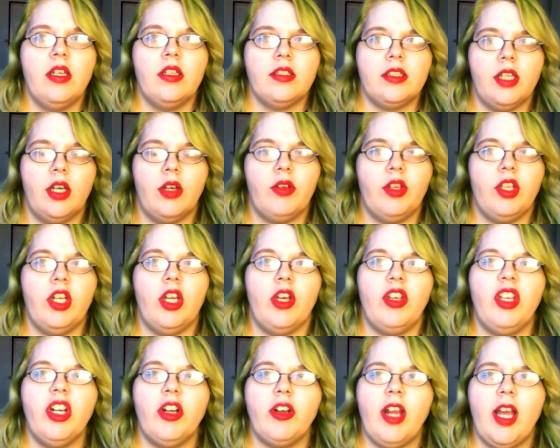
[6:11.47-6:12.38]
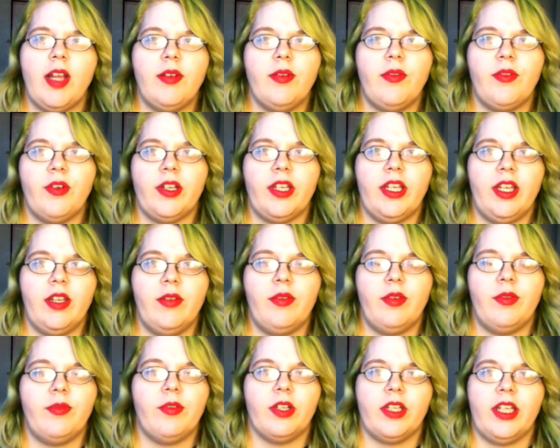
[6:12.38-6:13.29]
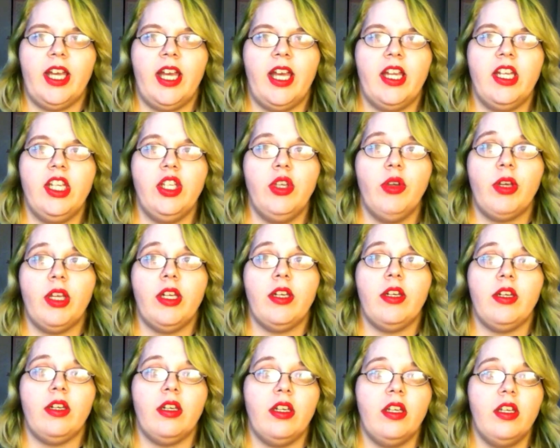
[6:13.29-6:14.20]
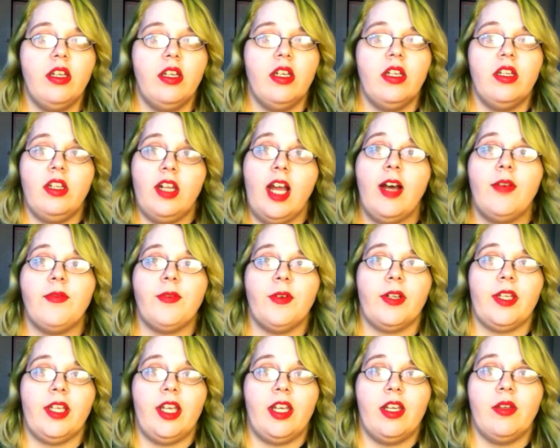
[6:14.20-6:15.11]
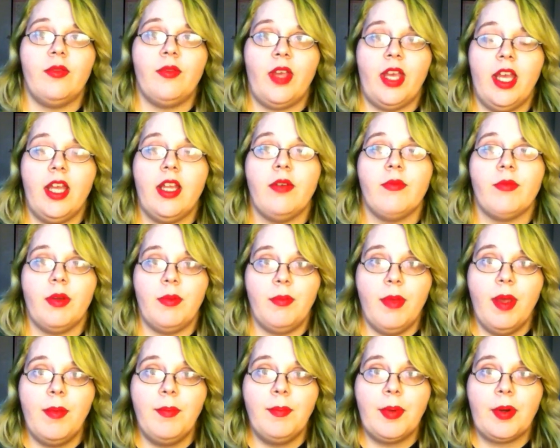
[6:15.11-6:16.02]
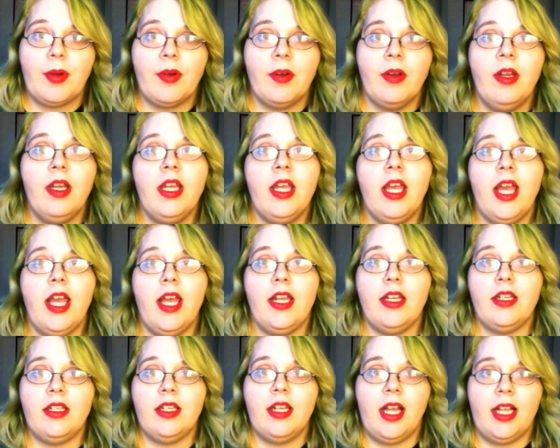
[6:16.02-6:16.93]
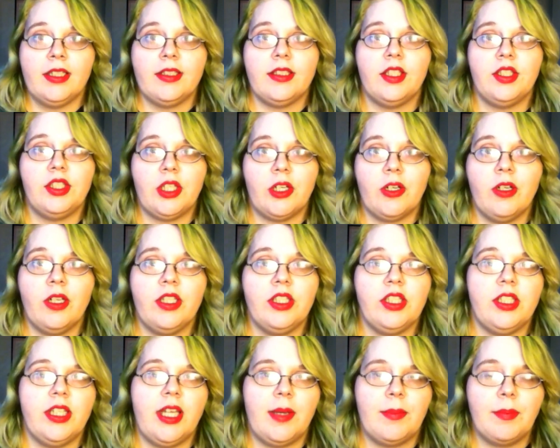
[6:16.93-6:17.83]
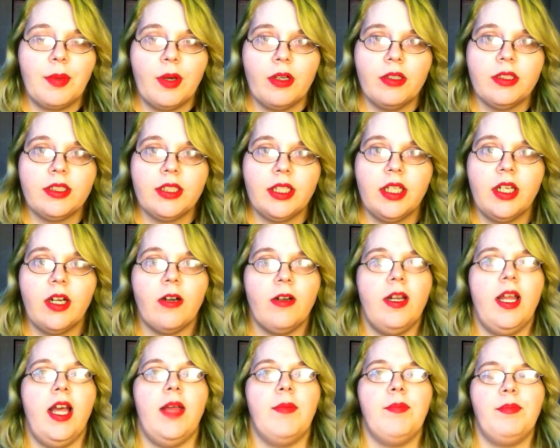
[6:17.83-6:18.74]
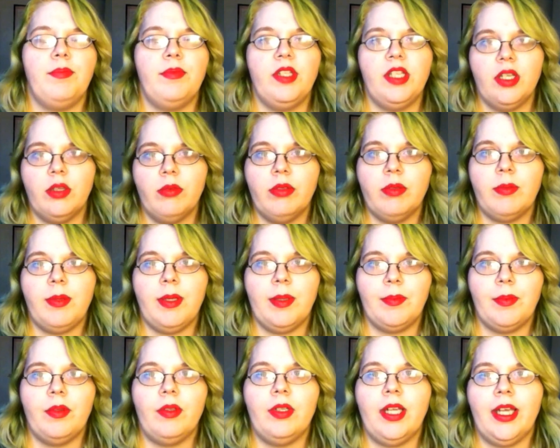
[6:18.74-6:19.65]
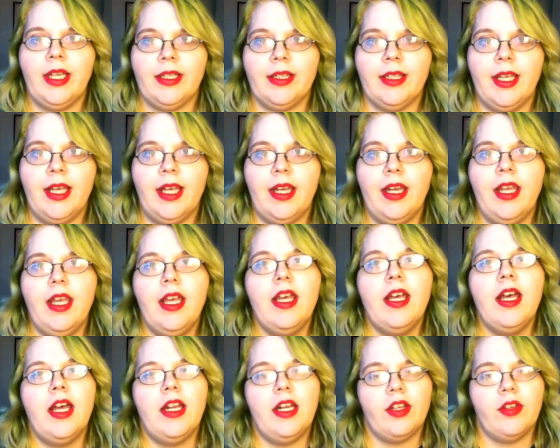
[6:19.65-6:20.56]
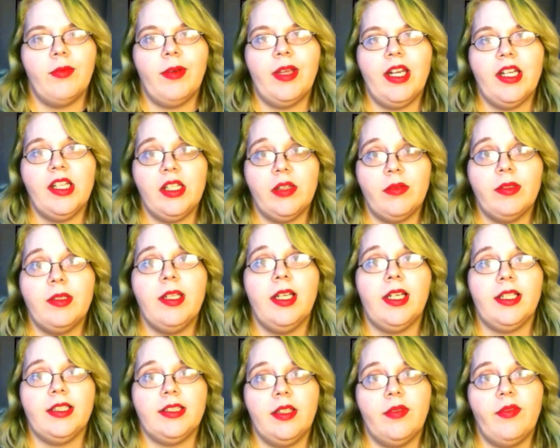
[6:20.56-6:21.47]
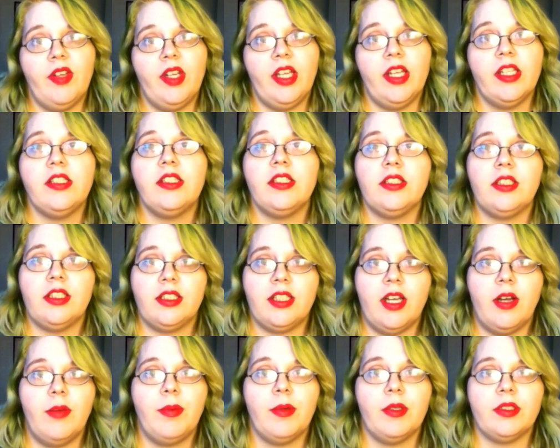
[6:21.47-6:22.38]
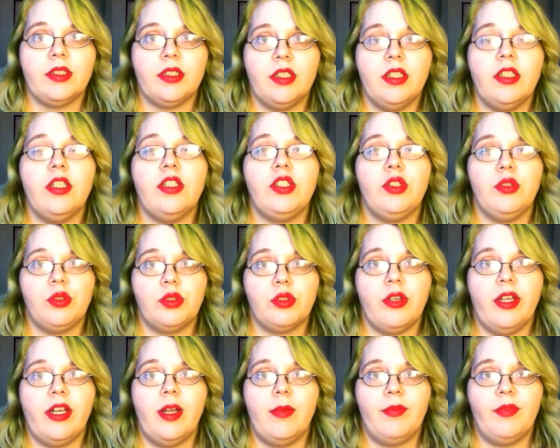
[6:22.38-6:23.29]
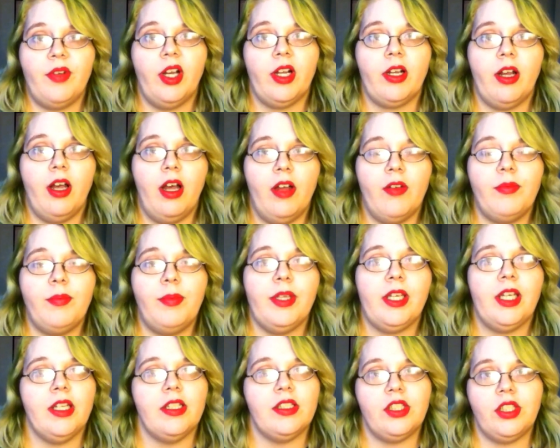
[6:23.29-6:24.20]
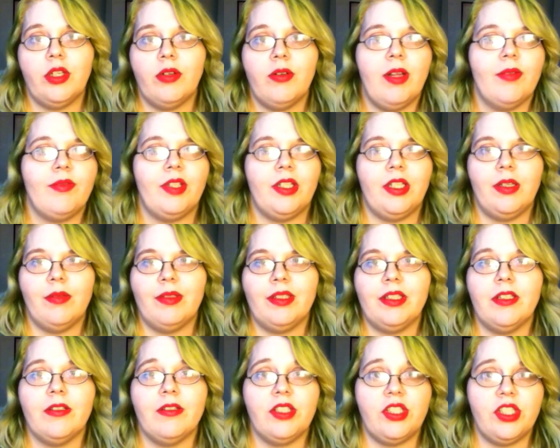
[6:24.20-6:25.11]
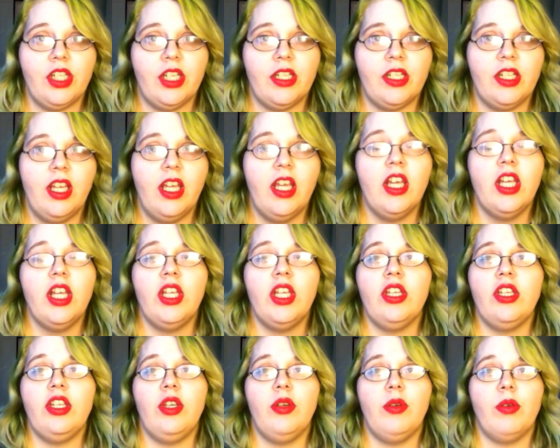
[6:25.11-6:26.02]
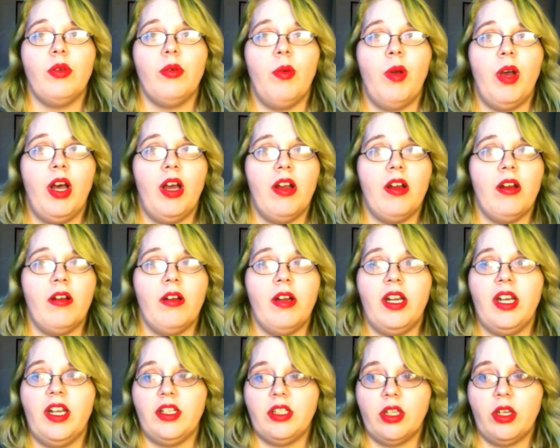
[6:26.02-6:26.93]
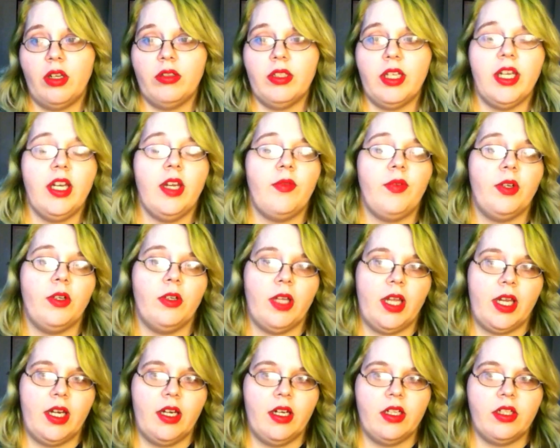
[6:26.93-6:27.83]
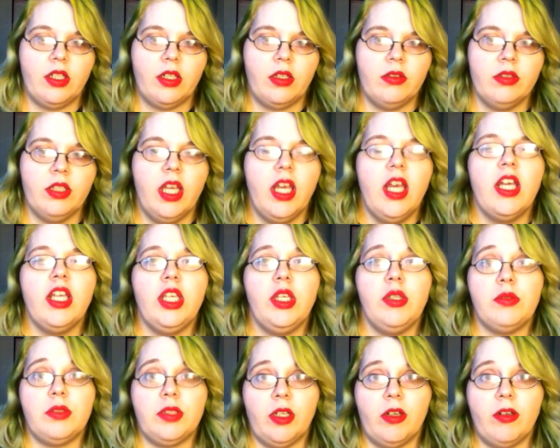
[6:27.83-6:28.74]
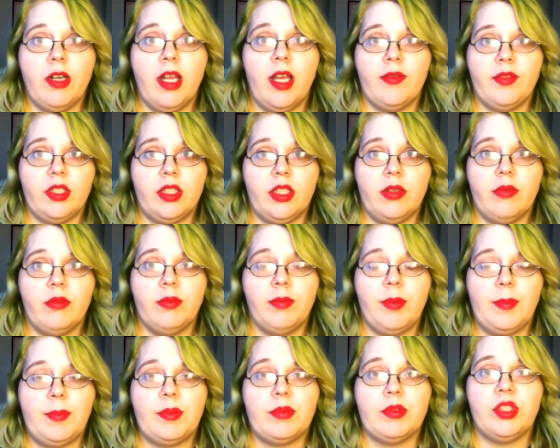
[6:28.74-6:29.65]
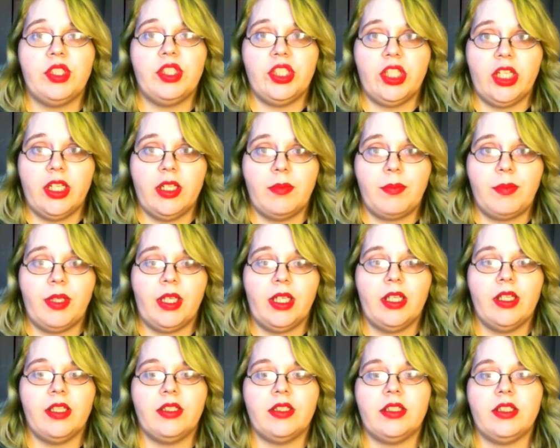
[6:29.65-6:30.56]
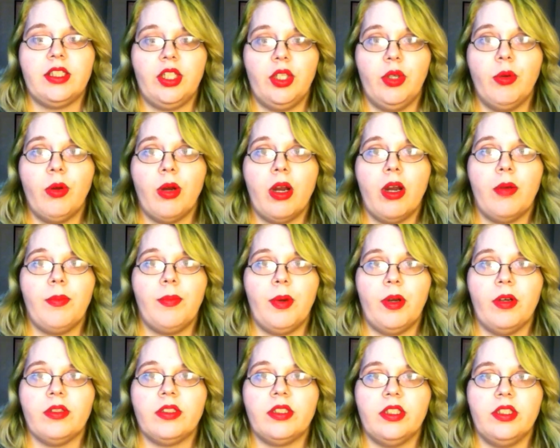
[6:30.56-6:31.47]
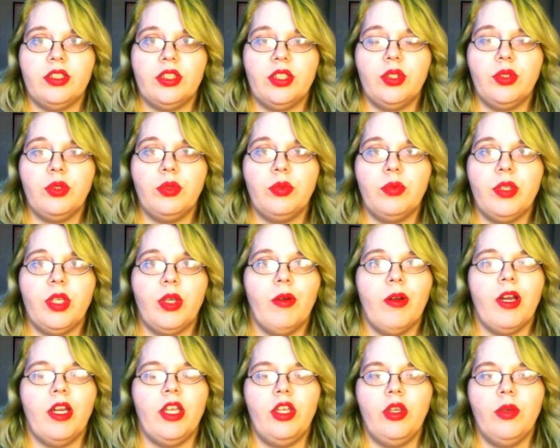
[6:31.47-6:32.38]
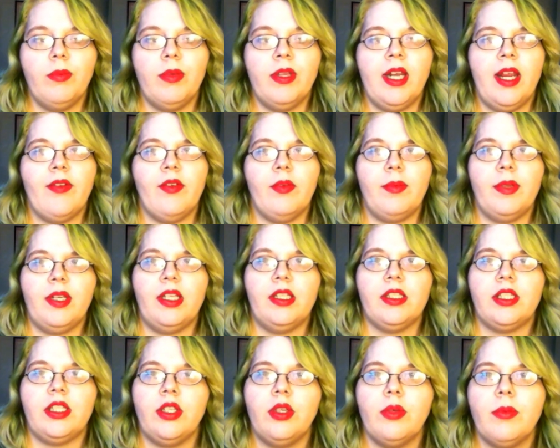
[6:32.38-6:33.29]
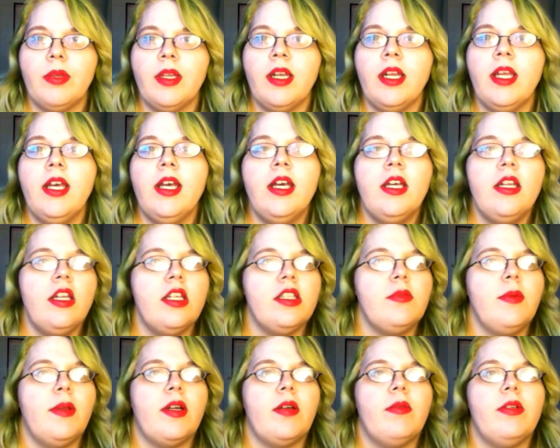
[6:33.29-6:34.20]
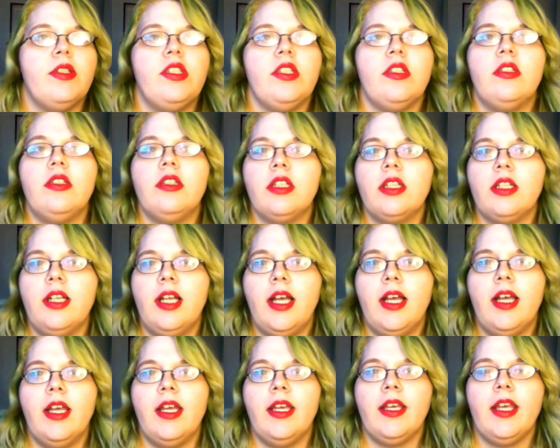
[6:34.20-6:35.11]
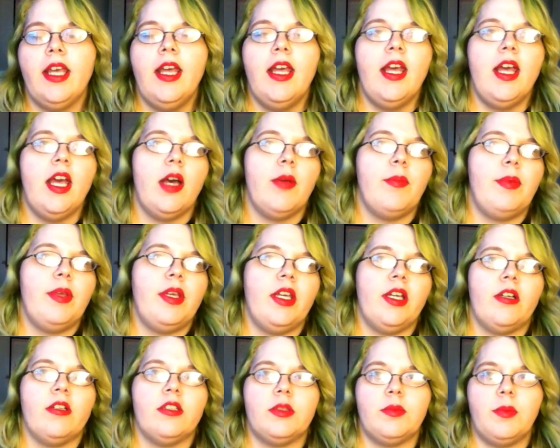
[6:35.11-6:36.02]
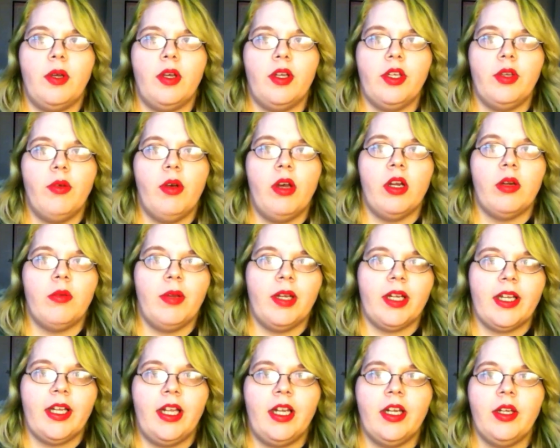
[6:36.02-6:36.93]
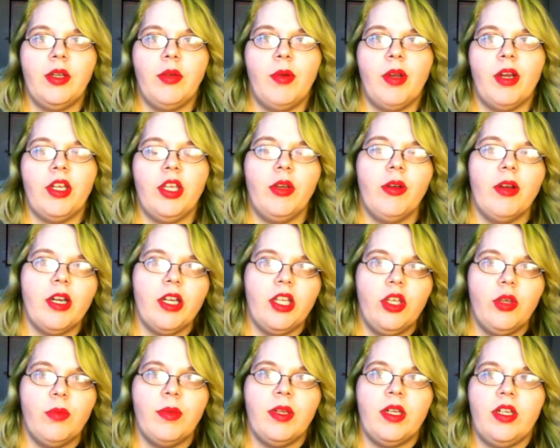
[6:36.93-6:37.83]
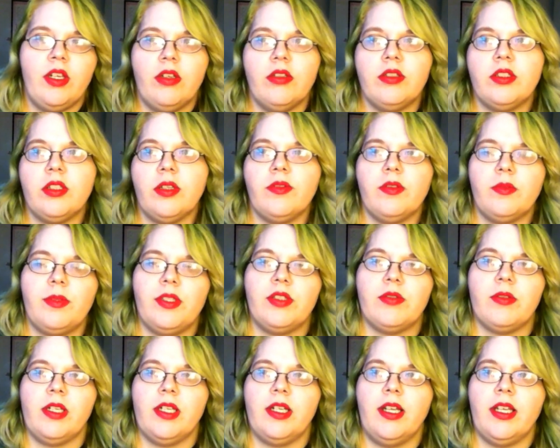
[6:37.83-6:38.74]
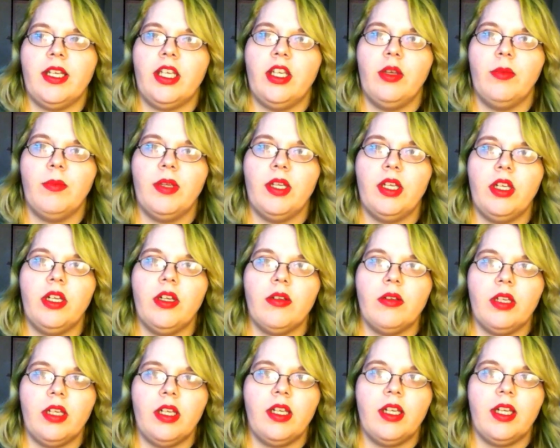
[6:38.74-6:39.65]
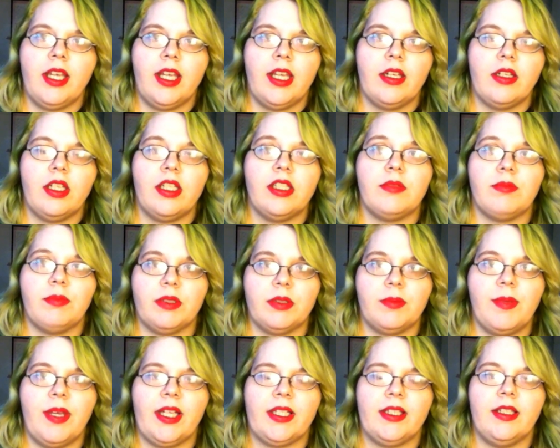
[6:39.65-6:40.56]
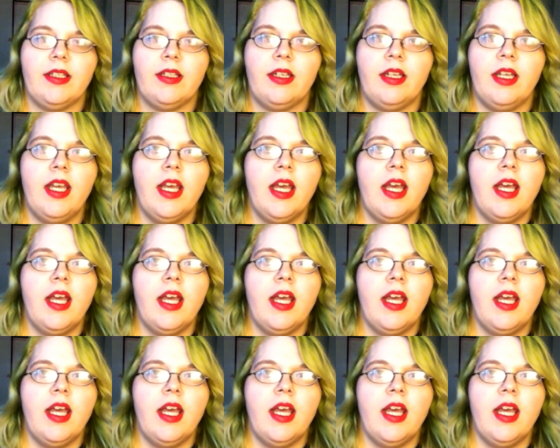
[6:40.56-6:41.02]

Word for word: So, you know, you don't have to forgive and forget. You can not forgive and remember and not to turn into that person or not deal with people like that. Another way to deal with negativity is just to tell a person to straight up fuck off, because you don't have to deal with their shit. You are an adult, and if you're not an adult, you still don't have to deal with people's shit, because you are a person too, you are human, everybody is human. Doesn't matter what you look like, how big or small you are, what color you are human, you deserve to be treated like human, you don't need to get disrespected